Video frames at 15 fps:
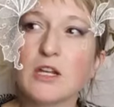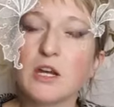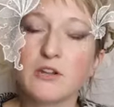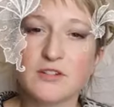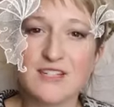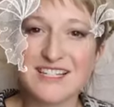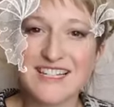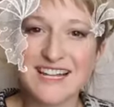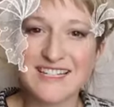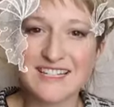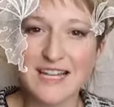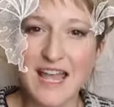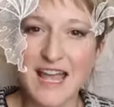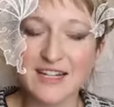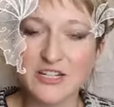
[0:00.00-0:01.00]

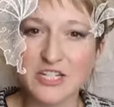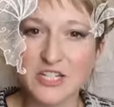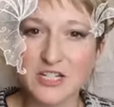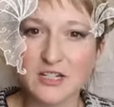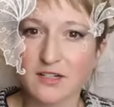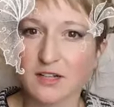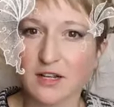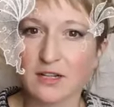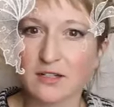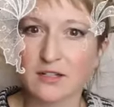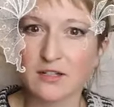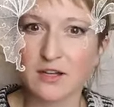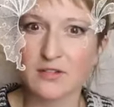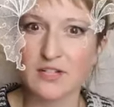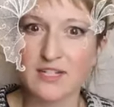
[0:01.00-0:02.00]
understanding energy
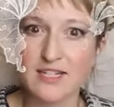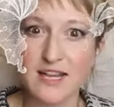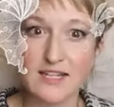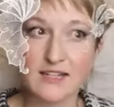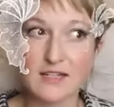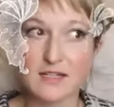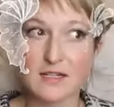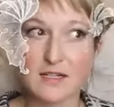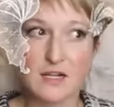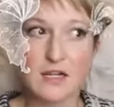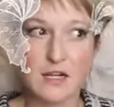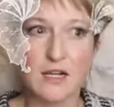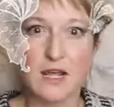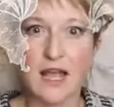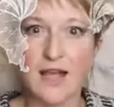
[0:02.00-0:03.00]
and understanding
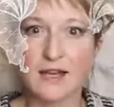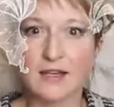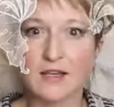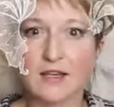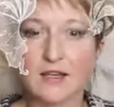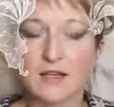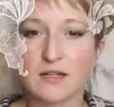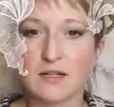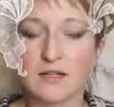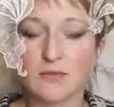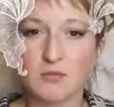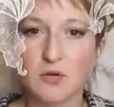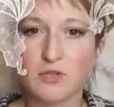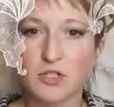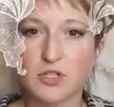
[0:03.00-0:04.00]
anger and
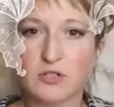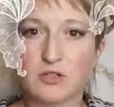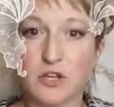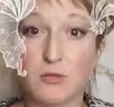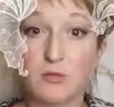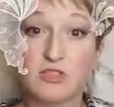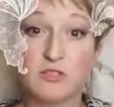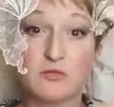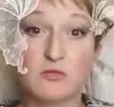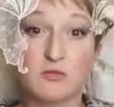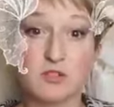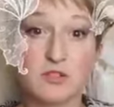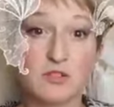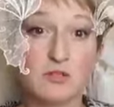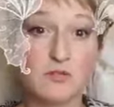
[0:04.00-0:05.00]
emotion coming
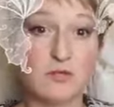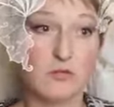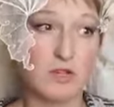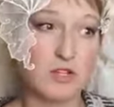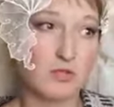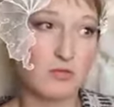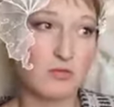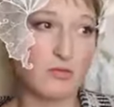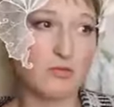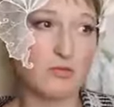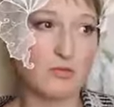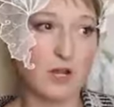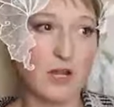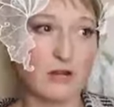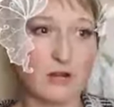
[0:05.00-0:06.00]
towards you, or when you
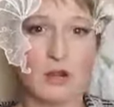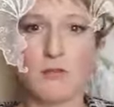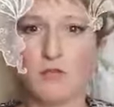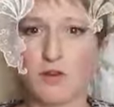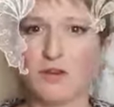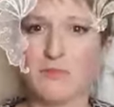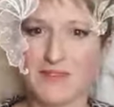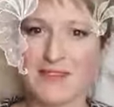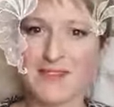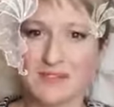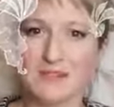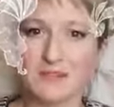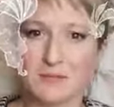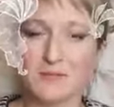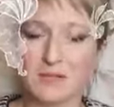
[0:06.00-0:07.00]
and what it
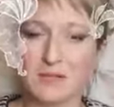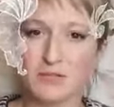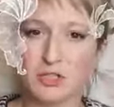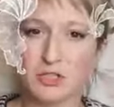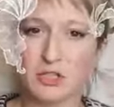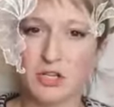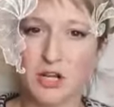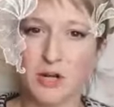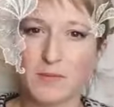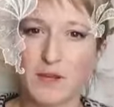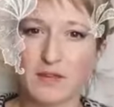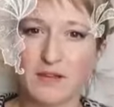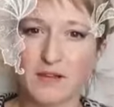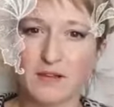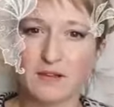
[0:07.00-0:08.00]
means to be all shook up
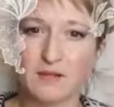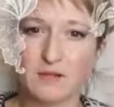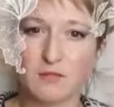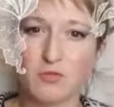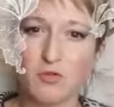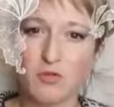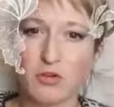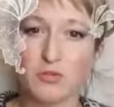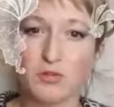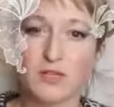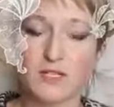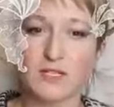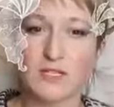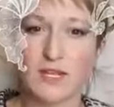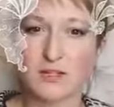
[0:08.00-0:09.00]
like that. The more you
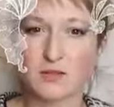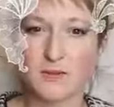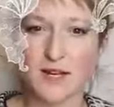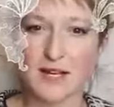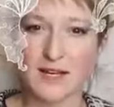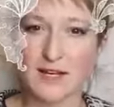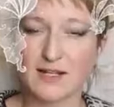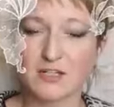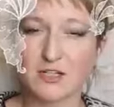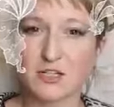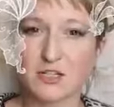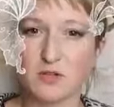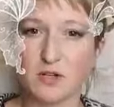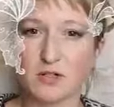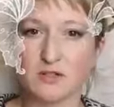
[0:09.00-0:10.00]
understand about how energy
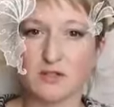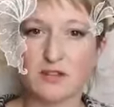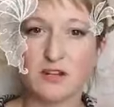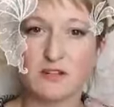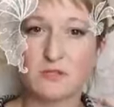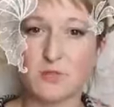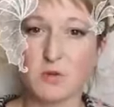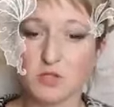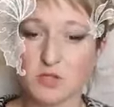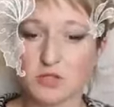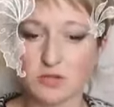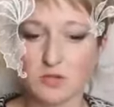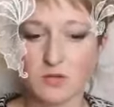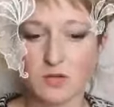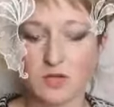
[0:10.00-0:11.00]
works and how
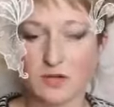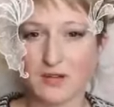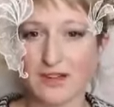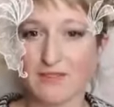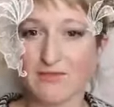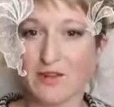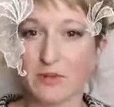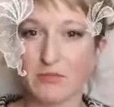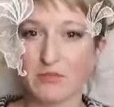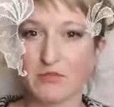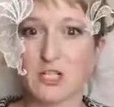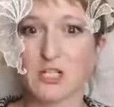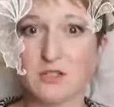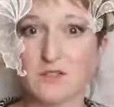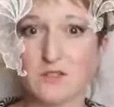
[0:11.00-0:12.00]
emotions work and how
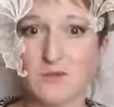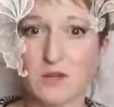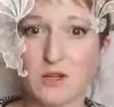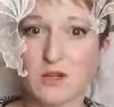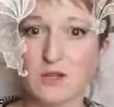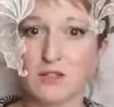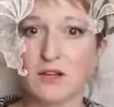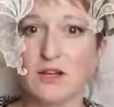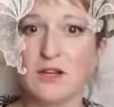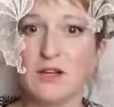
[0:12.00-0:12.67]
vibrations work and